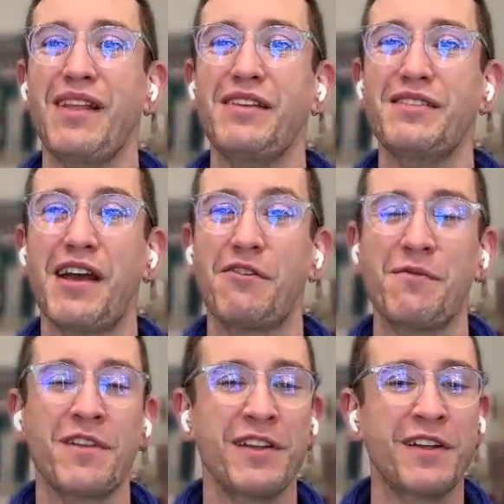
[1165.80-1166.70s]
So if
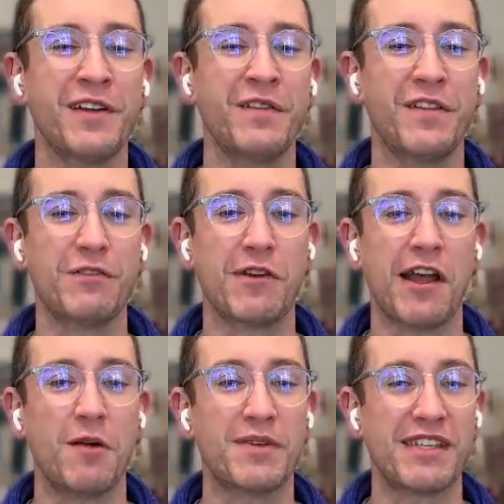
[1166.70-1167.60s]
you want to
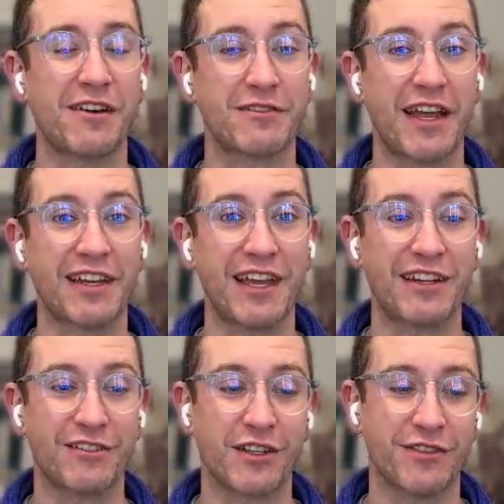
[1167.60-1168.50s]
help us out and get
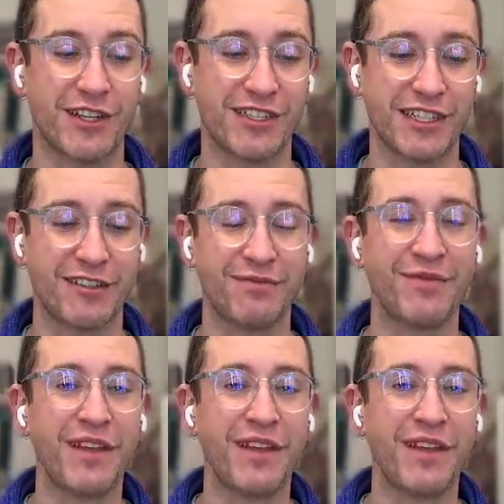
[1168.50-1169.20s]
yourself a good deal,